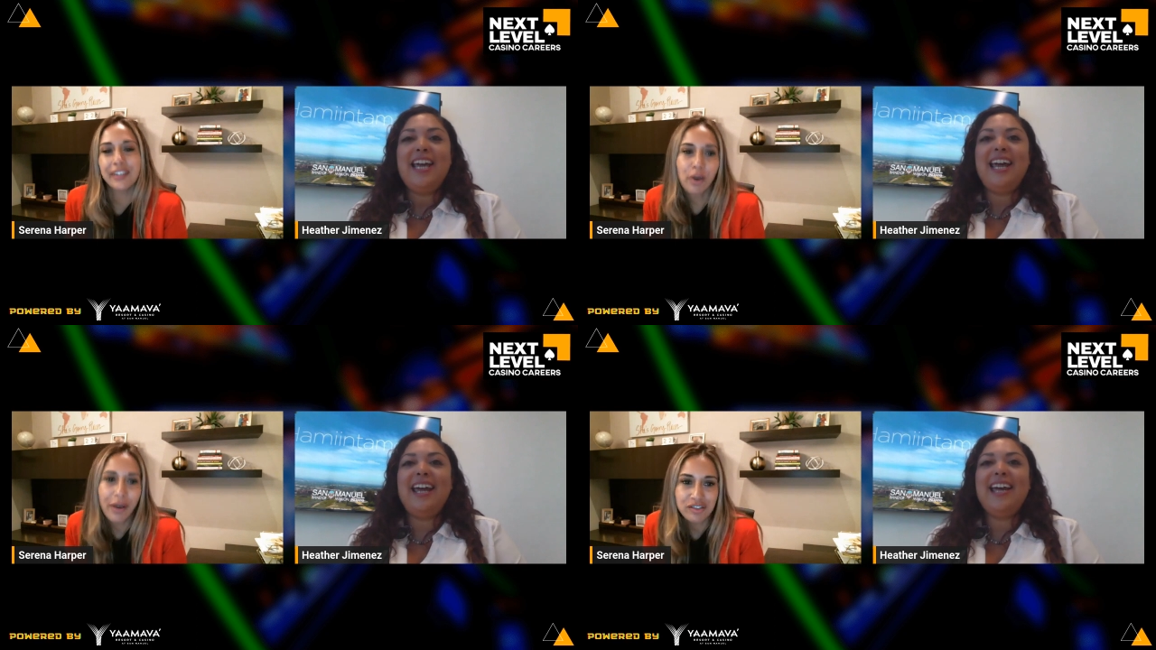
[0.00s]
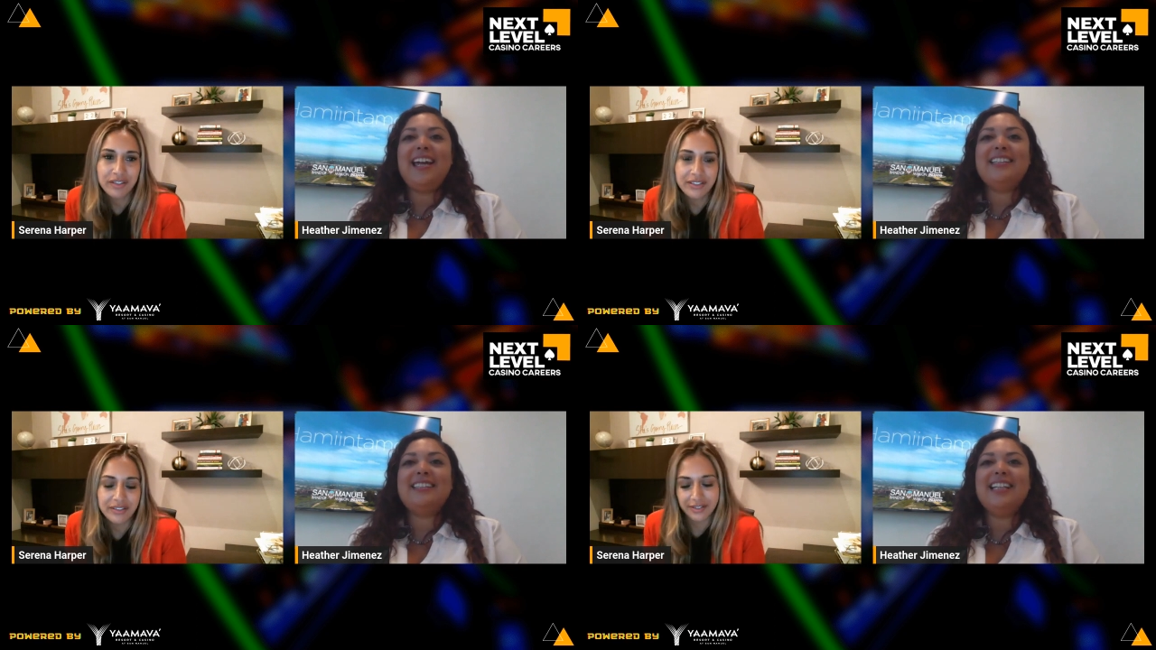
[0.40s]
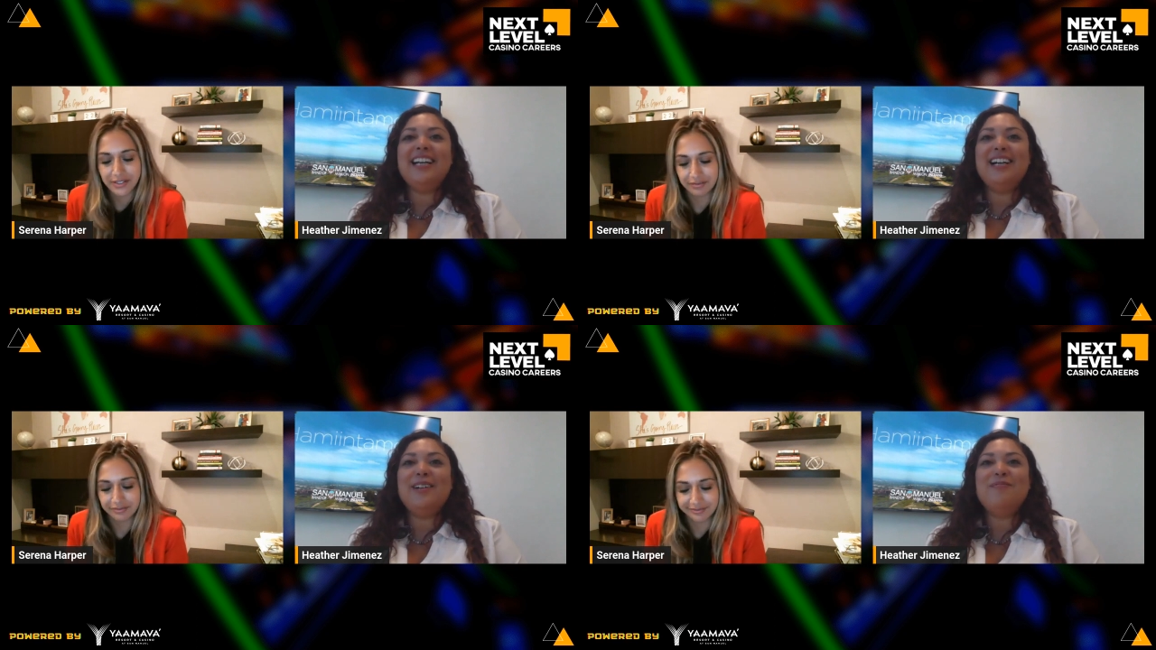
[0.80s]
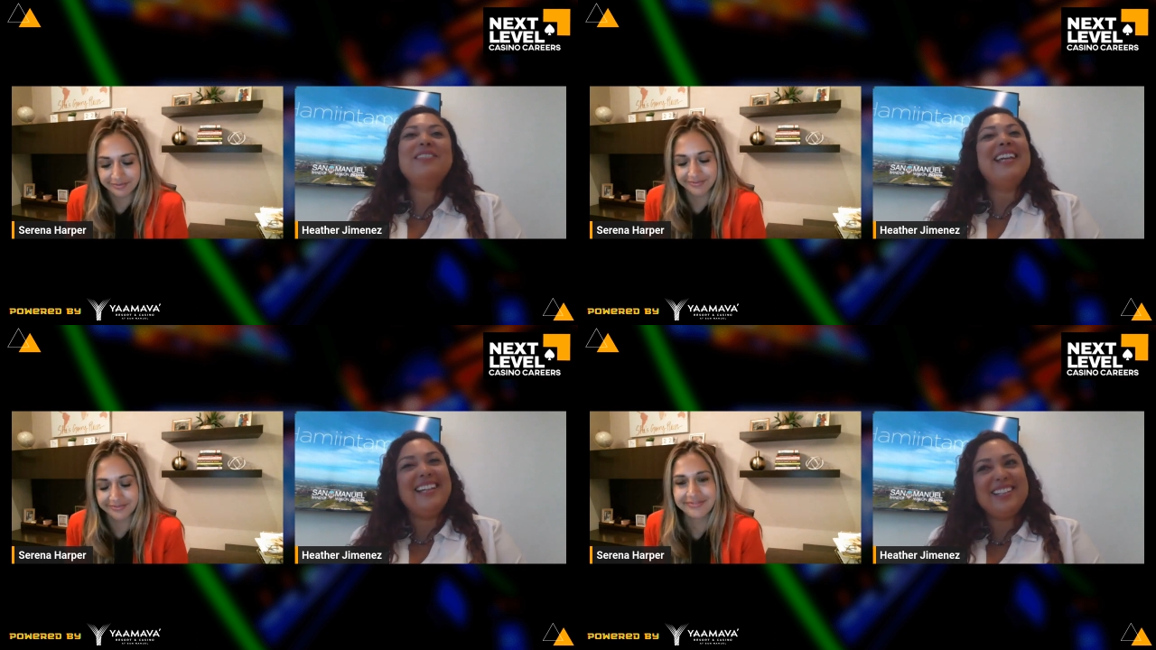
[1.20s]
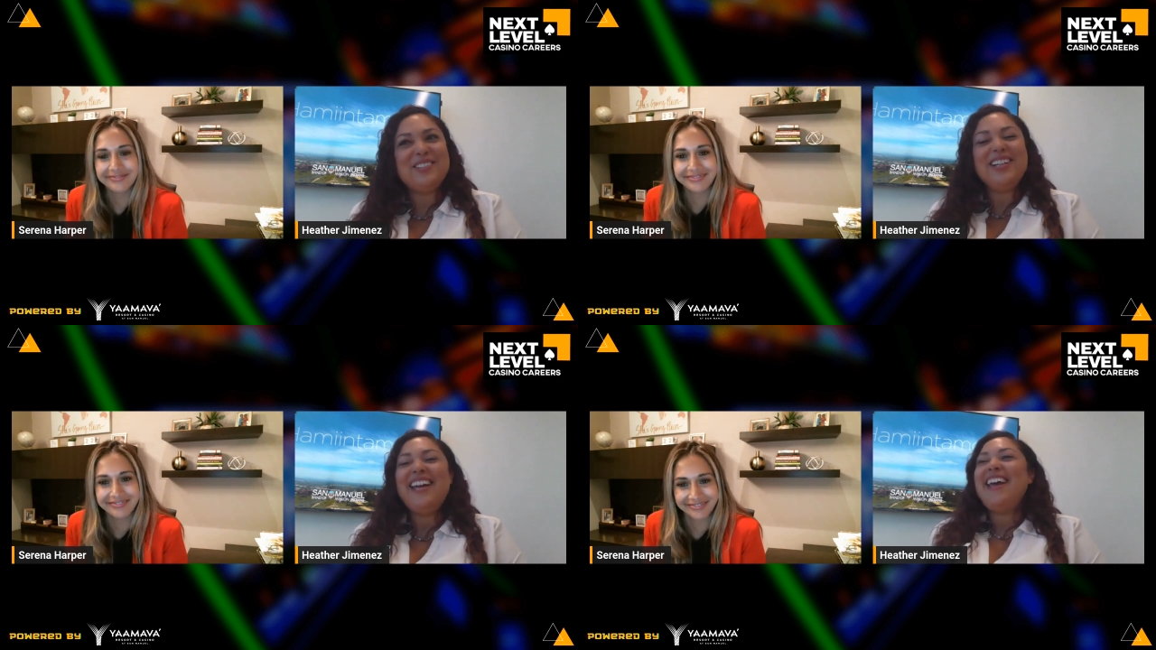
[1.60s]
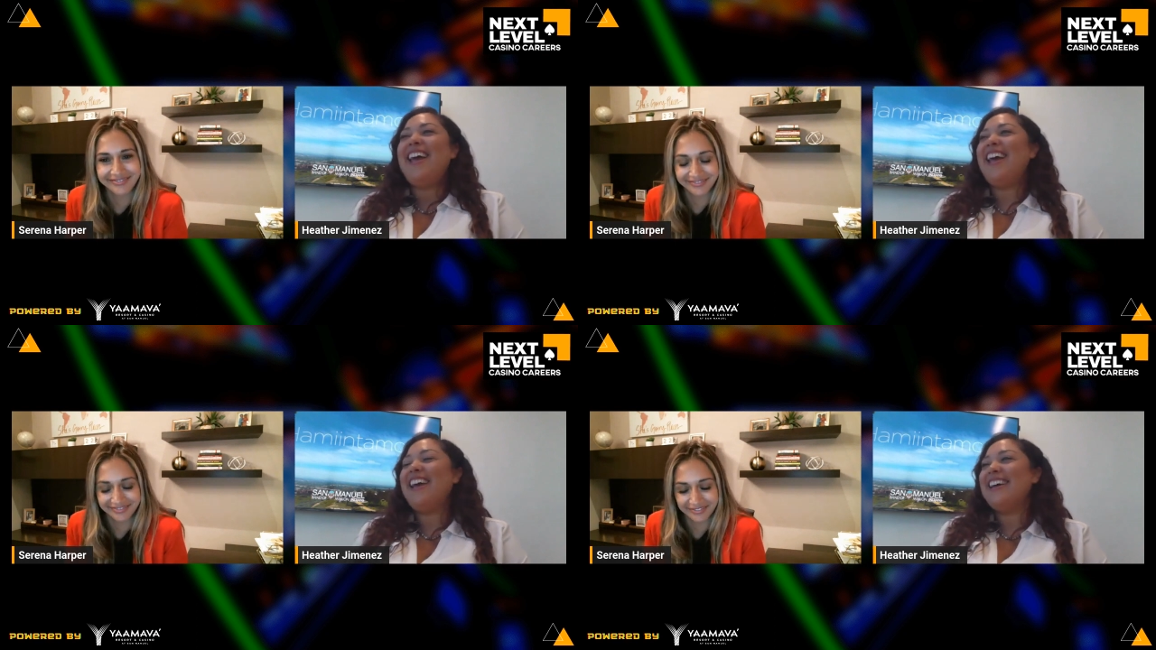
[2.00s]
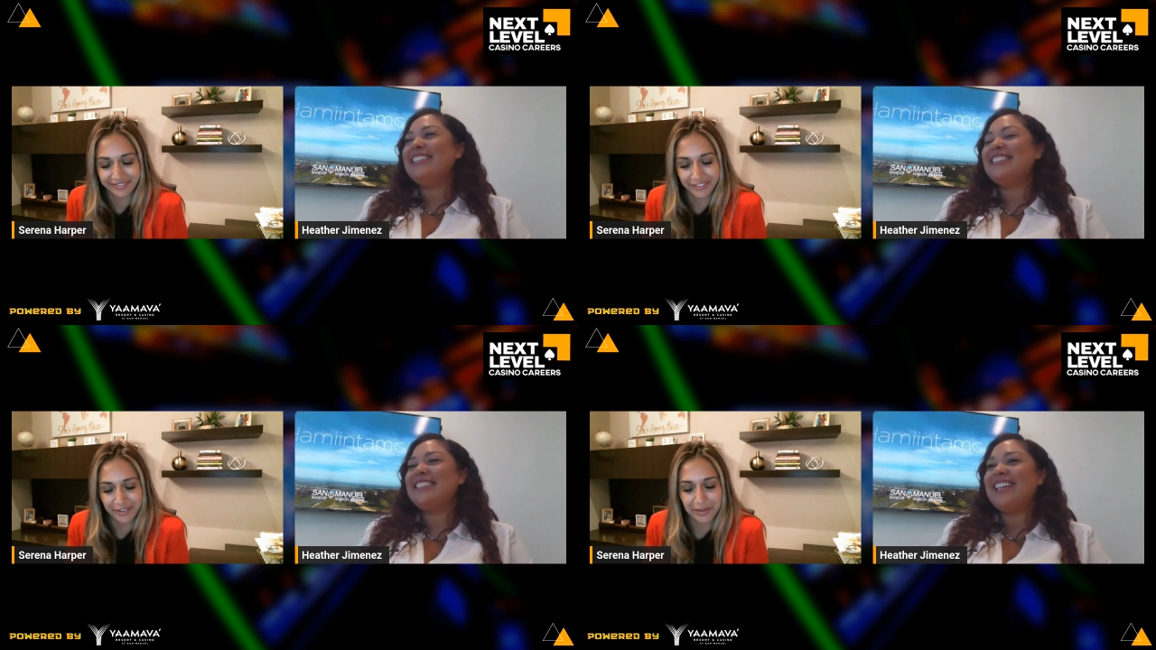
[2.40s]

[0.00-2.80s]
Speaker 1: and um, thank you and